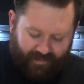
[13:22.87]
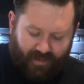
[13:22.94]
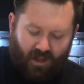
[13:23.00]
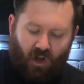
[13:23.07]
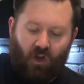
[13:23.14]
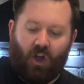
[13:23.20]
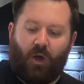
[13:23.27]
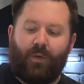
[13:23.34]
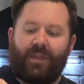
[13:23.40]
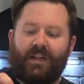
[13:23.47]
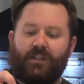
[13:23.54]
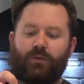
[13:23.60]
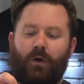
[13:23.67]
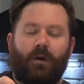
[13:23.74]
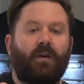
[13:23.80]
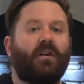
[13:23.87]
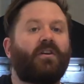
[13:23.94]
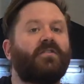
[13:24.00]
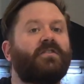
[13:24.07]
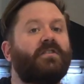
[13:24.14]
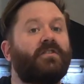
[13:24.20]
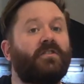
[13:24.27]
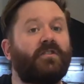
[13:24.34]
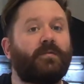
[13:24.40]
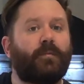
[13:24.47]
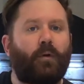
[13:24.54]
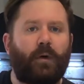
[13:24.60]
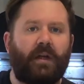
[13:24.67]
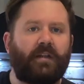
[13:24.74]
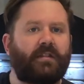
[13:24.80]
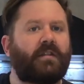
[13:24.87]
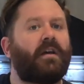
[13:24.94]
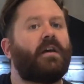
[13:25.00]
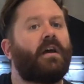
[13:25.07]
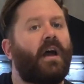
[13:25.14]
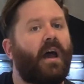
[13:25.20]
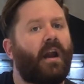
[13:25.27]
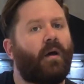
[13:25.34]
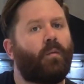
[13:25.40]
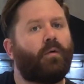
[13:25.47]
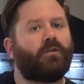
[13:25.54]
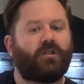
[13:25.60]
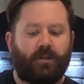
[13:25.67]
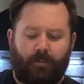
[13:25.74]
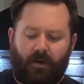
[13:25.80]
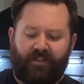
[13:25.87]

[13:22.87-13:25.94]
I'll go with this one because it's the smallest and I'm watching my